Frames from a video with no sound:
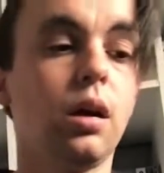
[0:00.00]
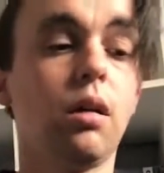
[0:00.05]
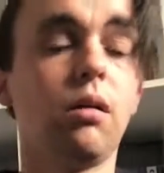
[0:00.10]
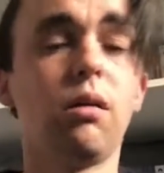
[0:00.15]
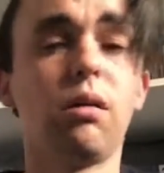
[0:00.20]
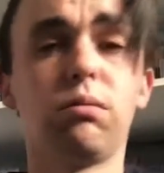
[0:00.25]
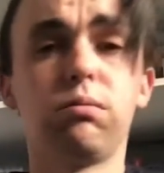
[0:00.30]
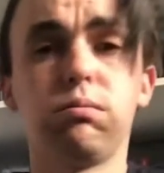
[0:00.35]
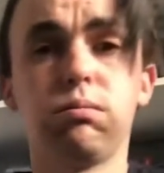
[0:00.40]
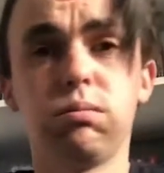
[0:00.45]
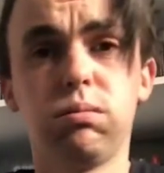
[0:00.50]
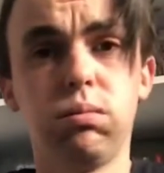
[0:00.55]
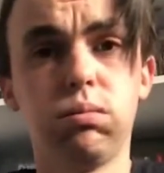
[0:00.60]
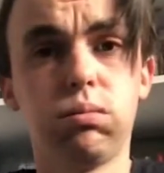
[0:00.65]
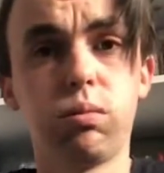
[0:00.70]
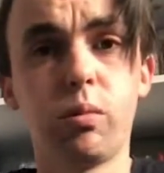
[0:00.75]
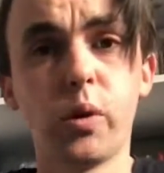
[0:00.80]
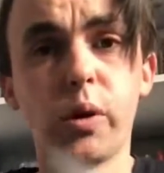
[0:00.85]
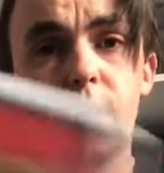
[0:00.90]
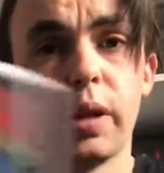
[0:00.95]
I
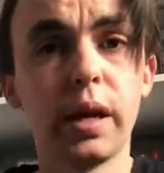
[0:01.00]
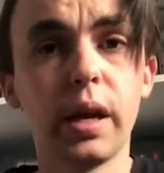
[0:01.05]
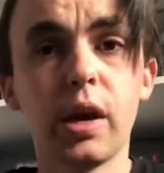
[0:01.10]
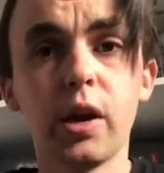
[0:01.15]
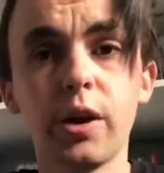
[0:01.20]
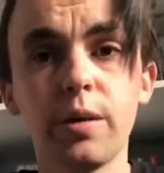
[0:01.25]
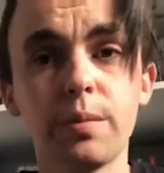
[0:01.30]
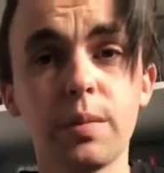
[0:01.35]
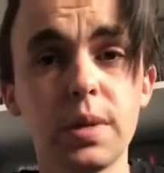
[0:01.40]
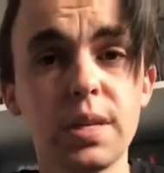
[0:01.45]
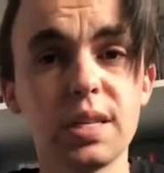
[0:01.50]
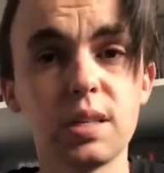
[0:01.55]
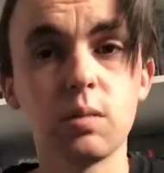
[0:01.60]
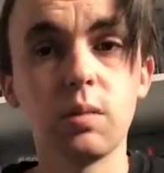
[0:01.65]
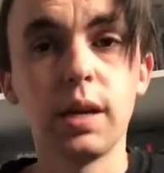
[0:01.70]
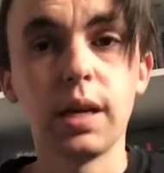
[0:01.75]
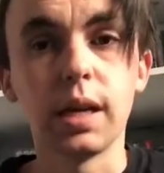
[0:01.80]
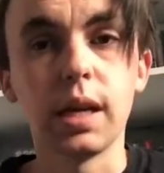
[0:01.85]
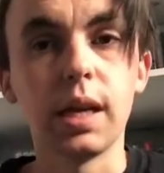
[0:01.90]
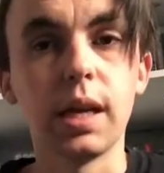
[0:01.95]
really hope this
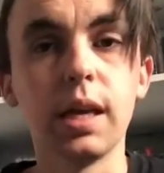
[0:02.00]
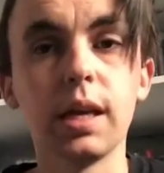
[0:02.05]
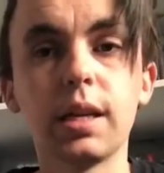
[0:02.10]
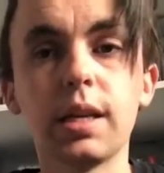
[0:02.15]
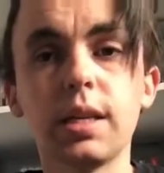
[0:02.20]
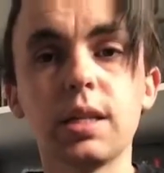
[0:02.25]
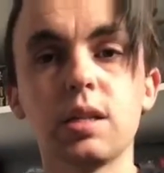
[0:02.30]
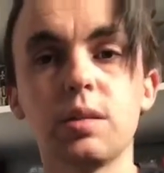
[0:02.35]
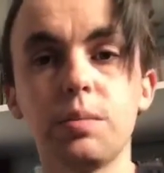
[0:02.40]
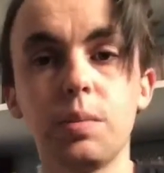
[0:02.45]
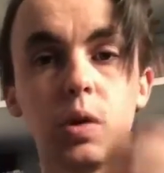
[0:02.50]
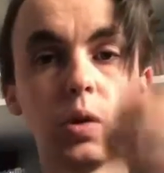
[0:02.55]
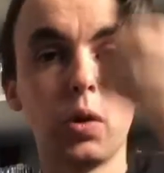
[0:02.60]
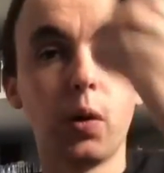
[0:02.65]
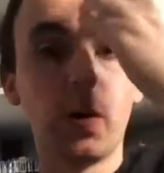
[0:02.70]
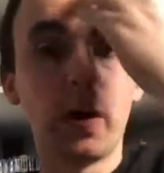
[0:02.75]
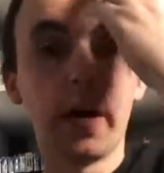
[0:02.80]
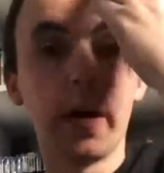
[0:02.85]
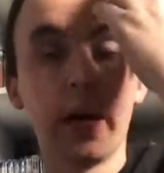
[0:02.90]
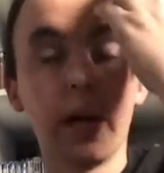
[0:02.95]
one here gets a
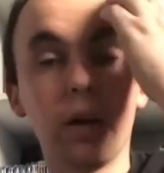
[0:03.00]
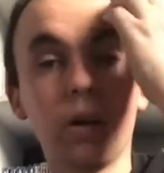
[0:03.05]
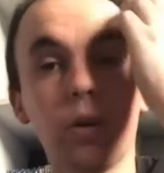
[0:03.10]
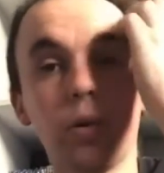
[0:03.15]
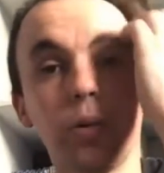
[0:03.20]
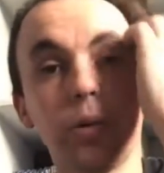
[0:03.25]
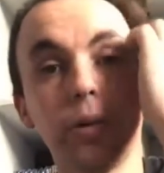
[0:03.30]
Blu-ray